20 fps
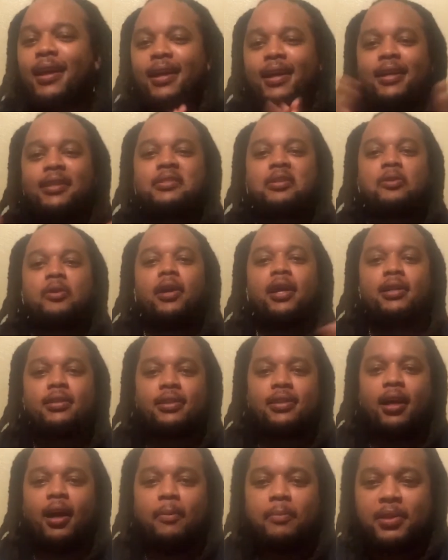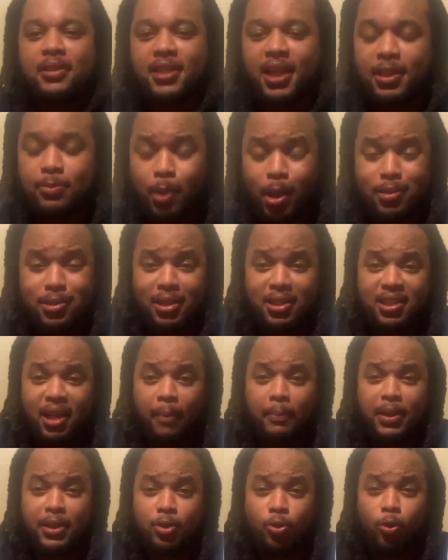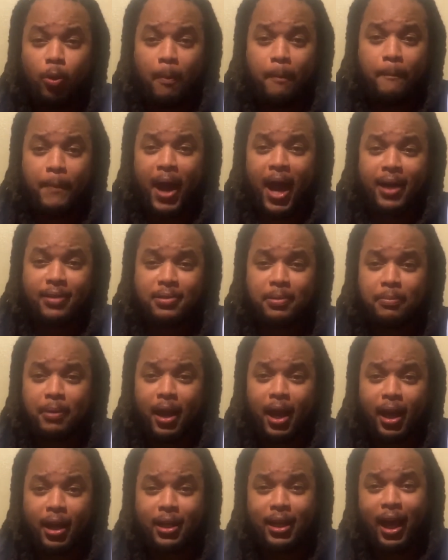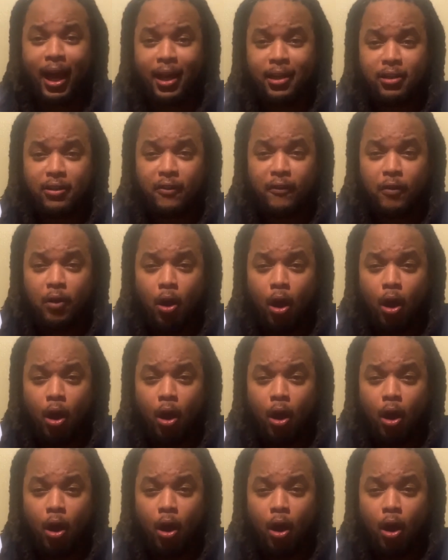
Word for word: It's crazy how many Taste My Cities I've been doing back to back, kind of.